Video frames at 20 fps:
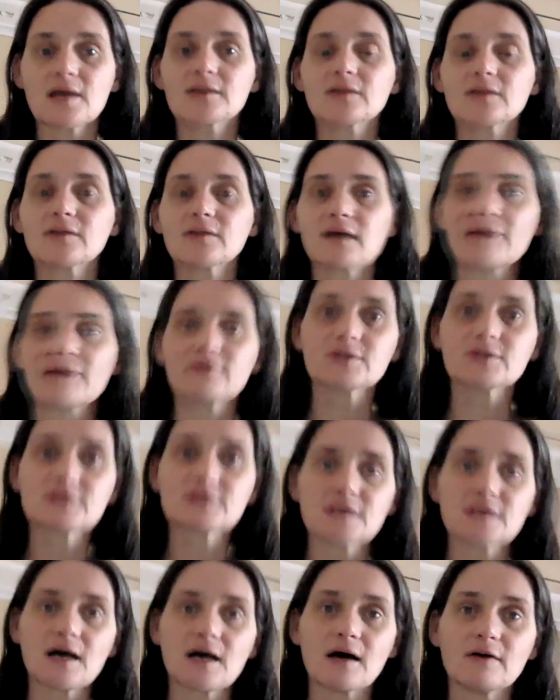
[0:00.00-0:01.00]
the levels
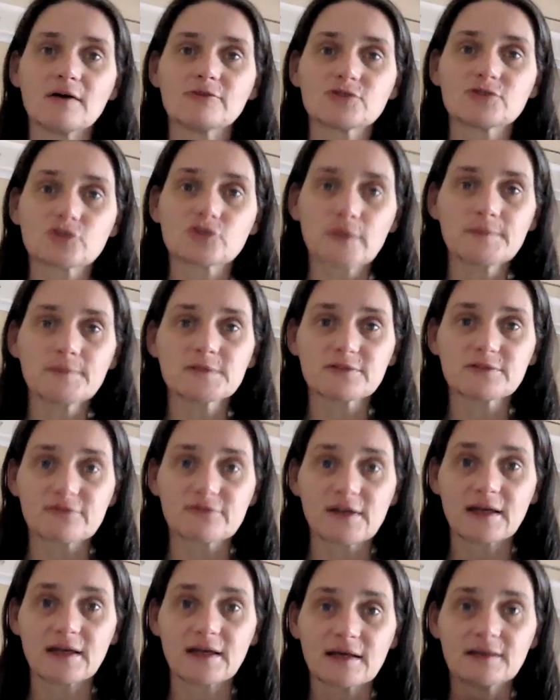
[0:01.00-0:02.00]
of
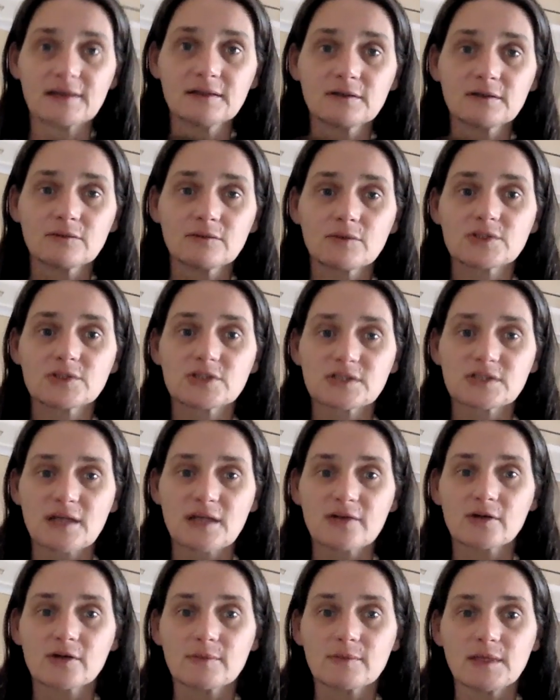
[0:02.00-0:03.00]
tryptophan, which is
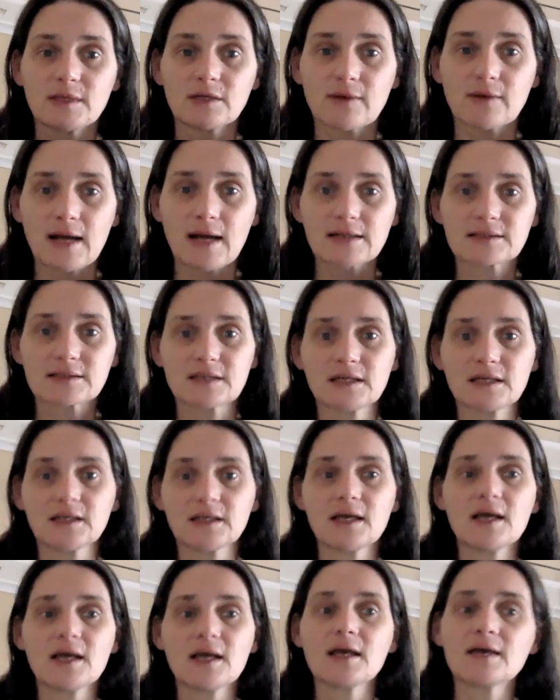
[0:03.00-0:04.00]
another amino acid,
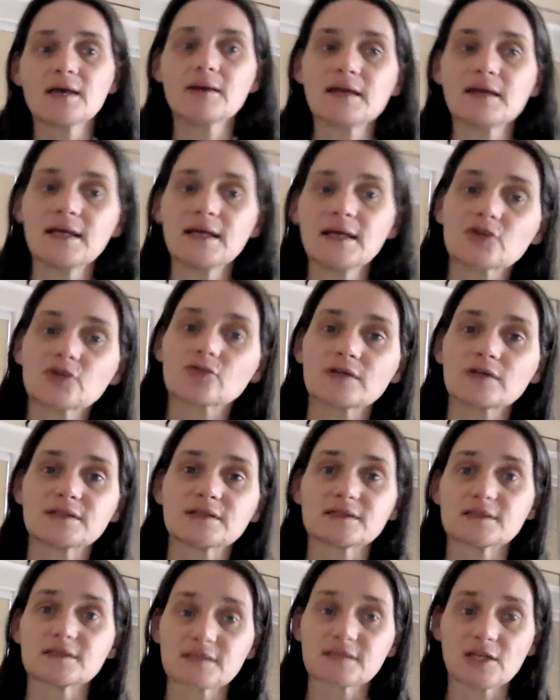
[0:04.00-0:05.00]

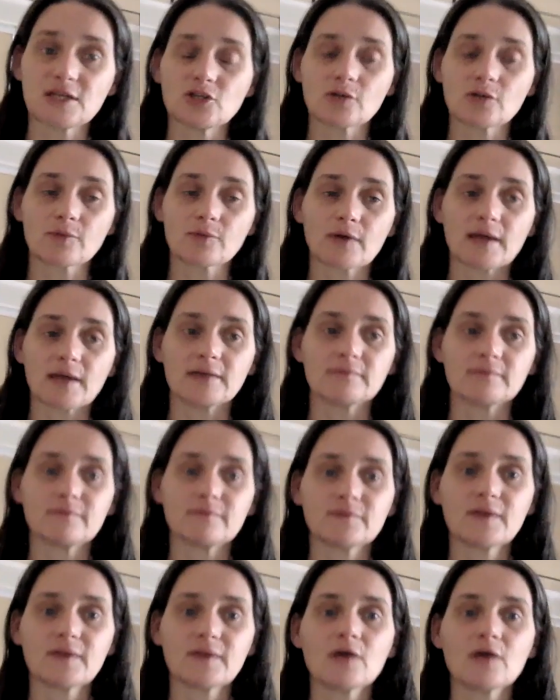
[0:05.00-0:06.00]
increases in your brain.
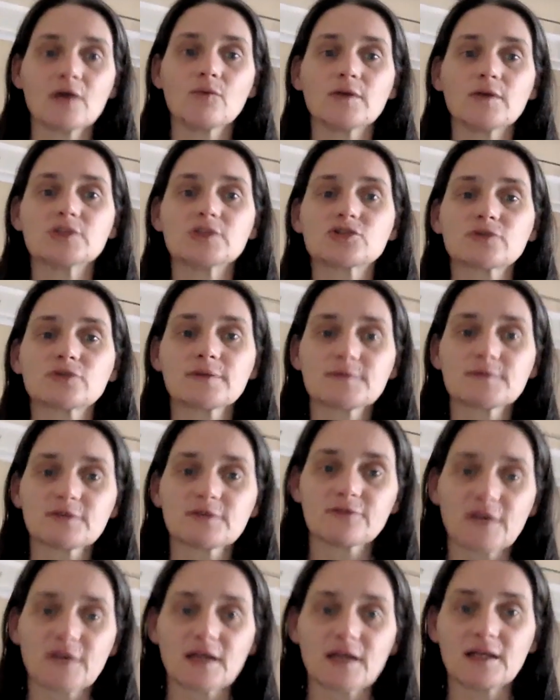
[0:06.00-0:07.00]
When
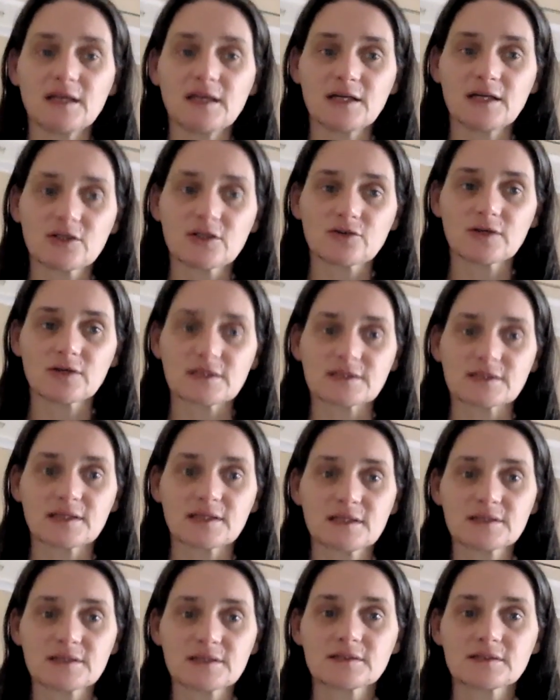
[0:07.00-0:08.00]
tryptophan
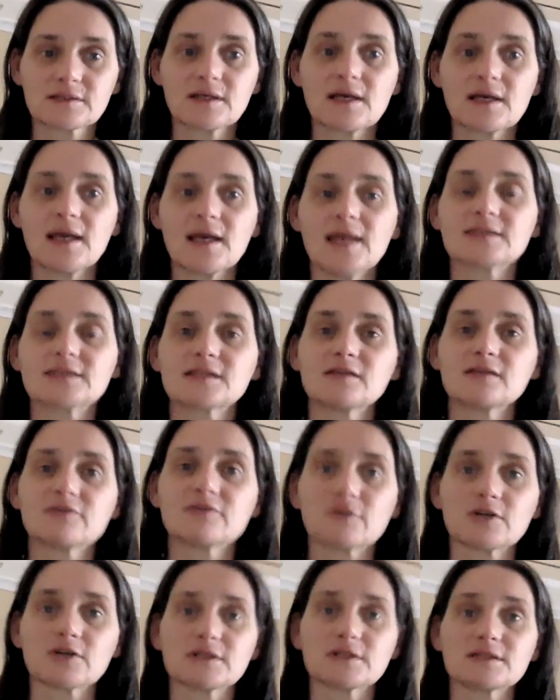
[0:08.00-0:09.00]
increases, it's
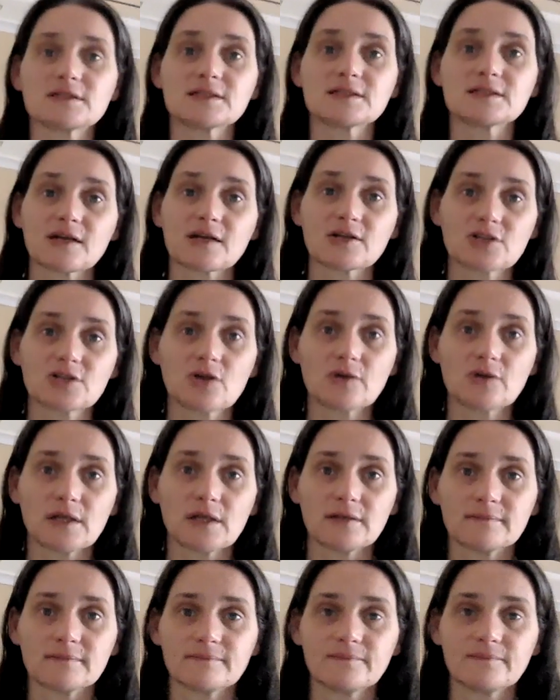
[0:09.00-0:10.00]
converted to
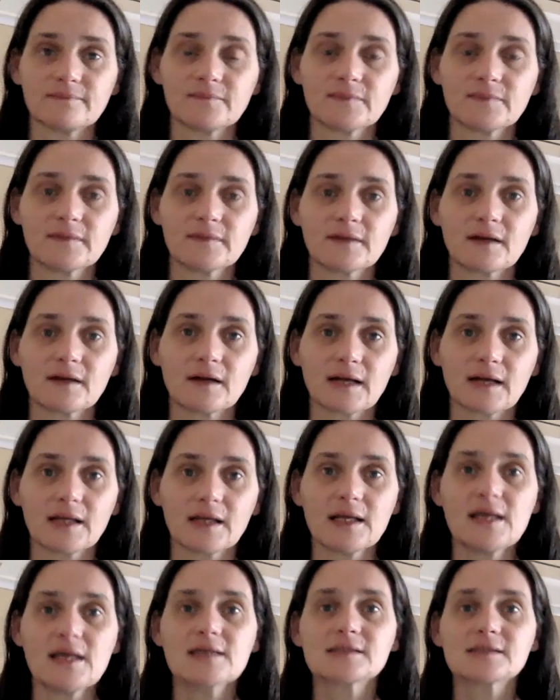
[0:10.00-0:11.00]
serotonin. All right.
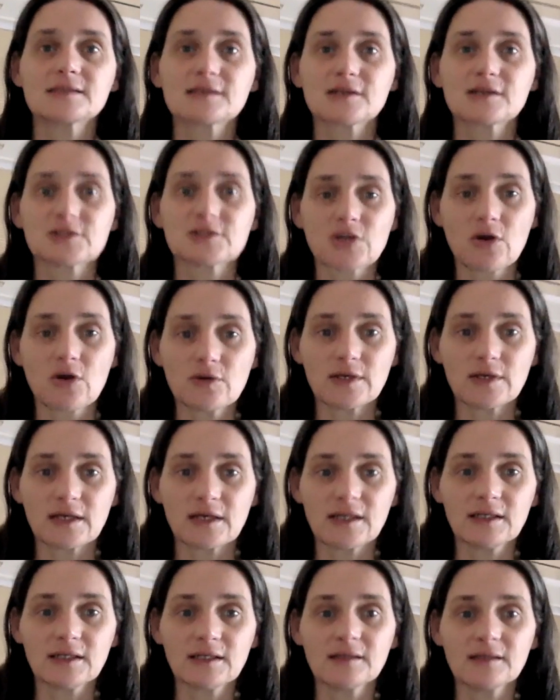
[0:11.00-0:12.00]

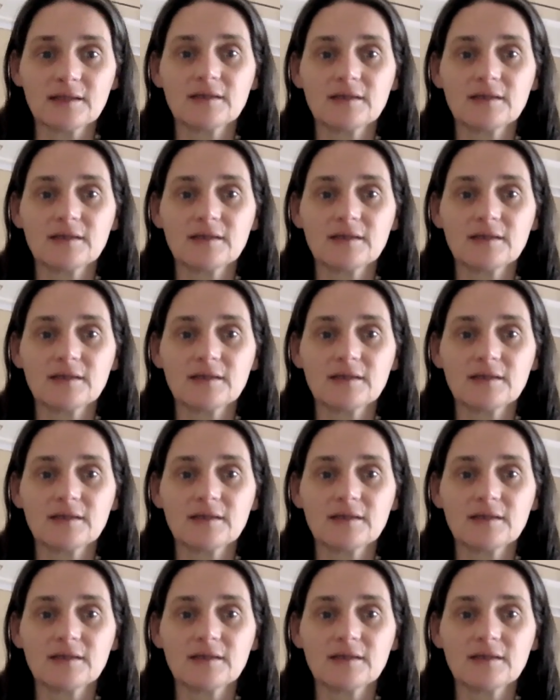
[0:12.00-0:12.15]
Serotonin